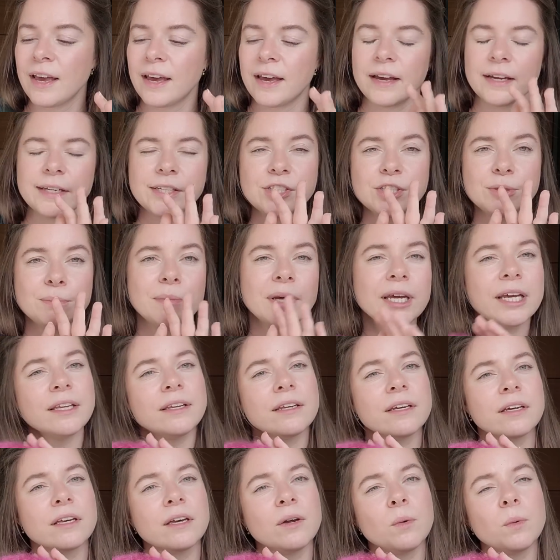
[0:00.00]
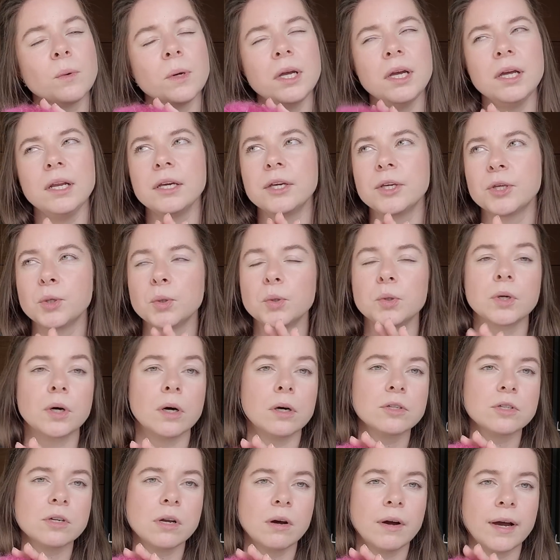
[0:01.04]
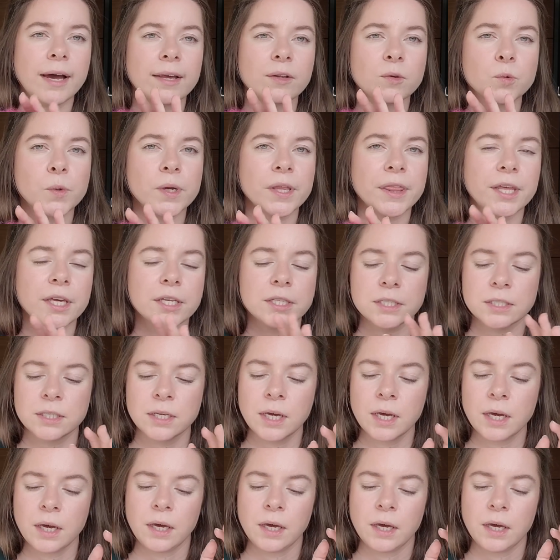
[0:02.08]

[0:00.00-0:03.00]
and she made a really cute Oslo hat with this,